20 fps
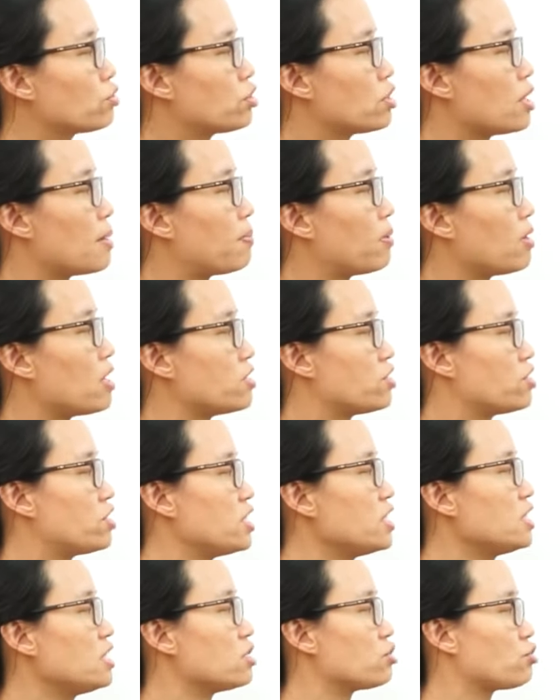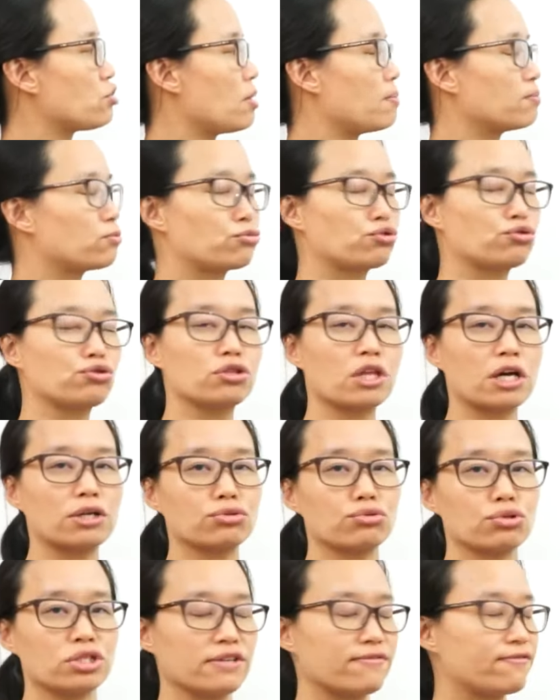to apply citizenship
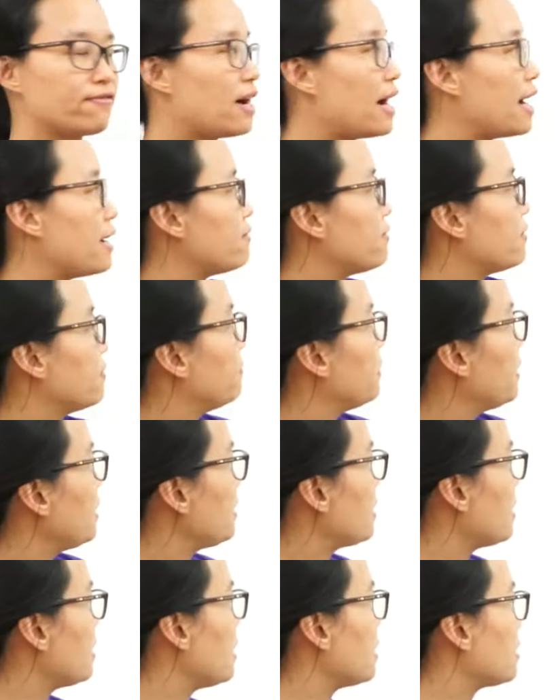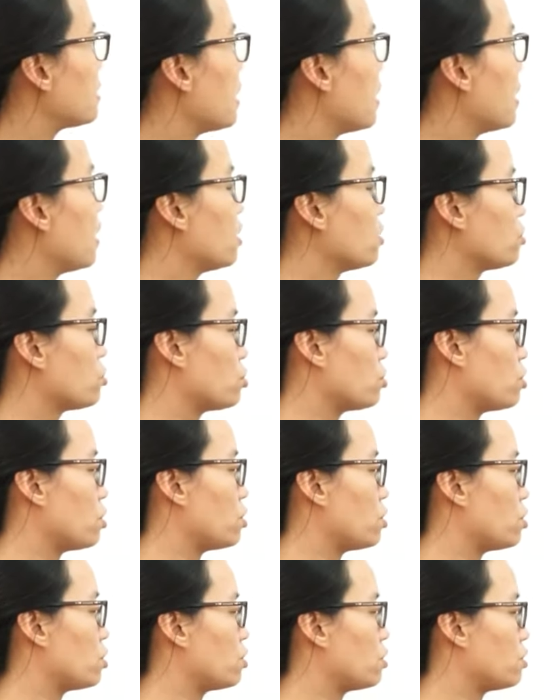2025, isn't it?
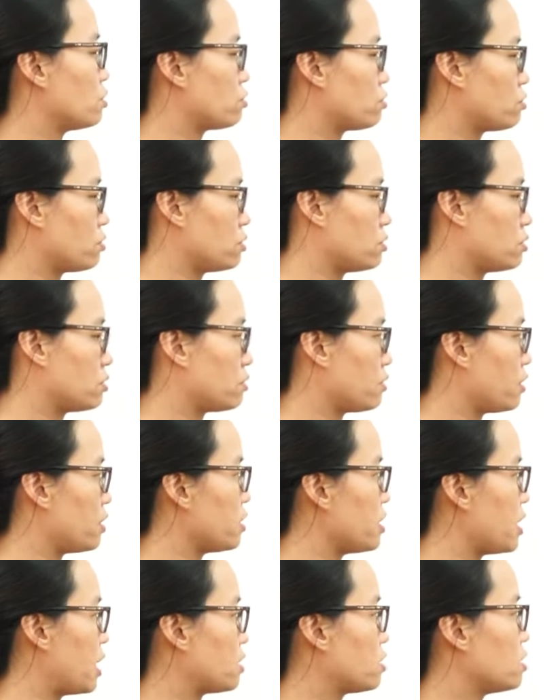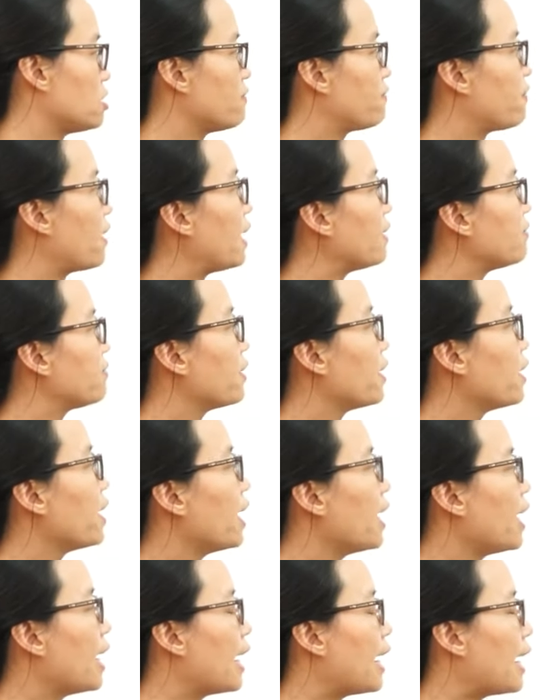25.
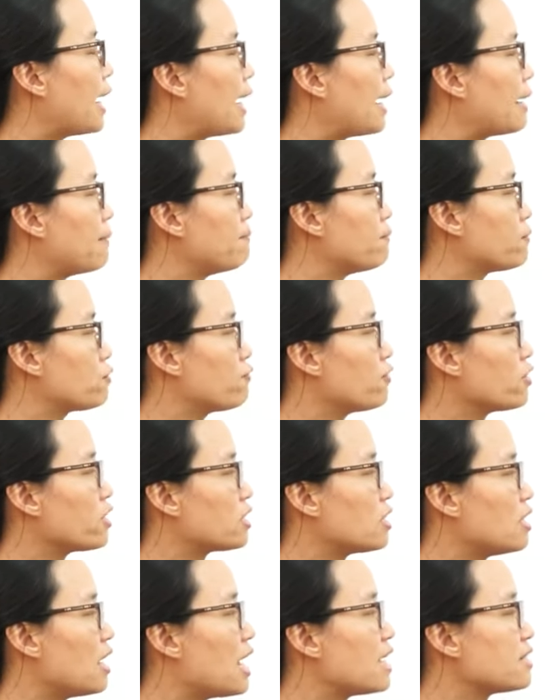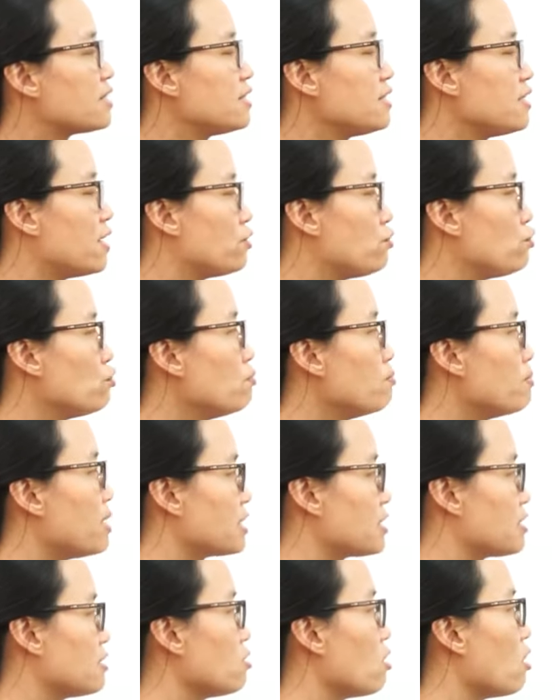For the last year, you
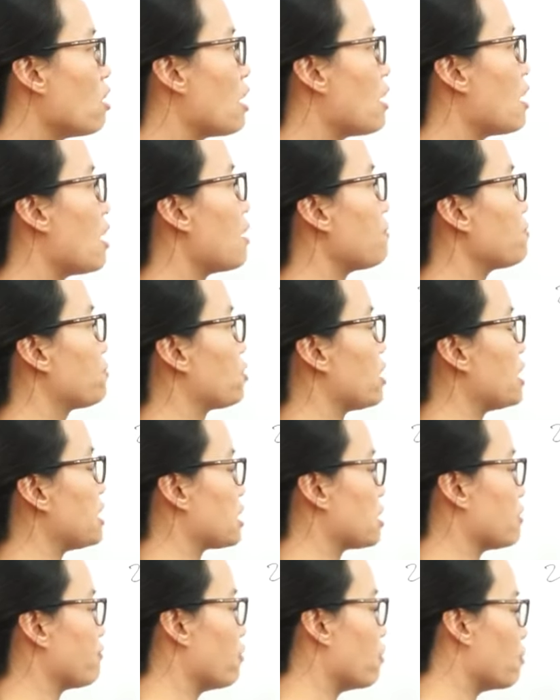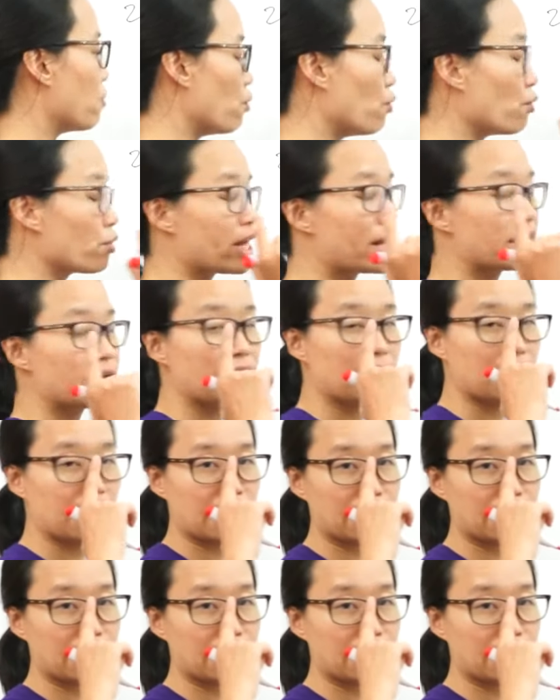must not absent for more than